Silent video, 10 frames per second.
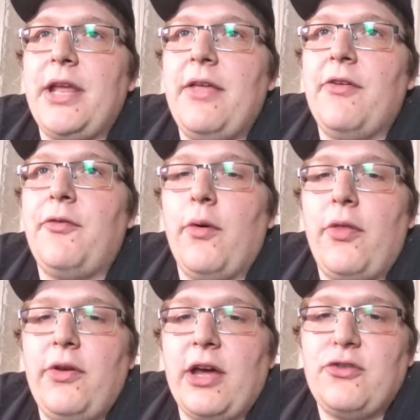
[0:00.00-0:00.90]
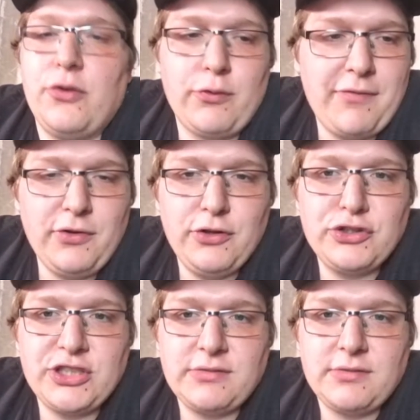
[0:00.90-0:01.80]
and the Fourth Industrial
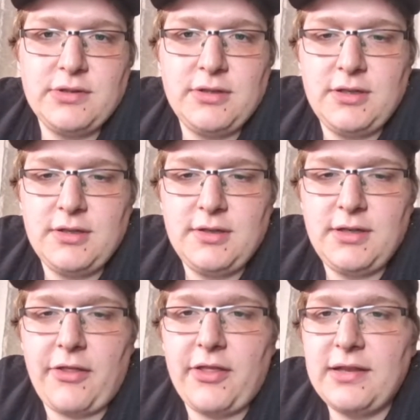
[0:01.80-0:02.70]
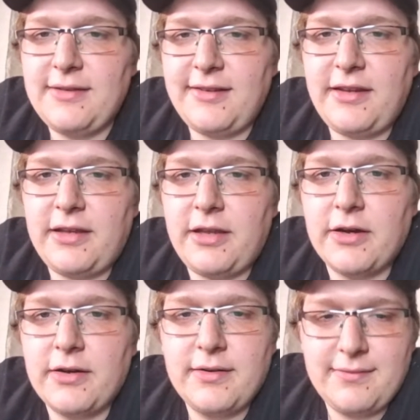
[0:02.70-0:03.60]
Revolution. Nothing to see
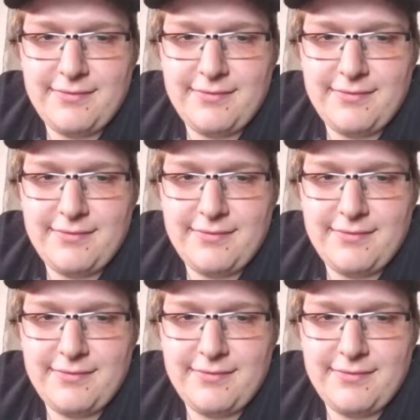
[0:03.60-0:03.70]
here.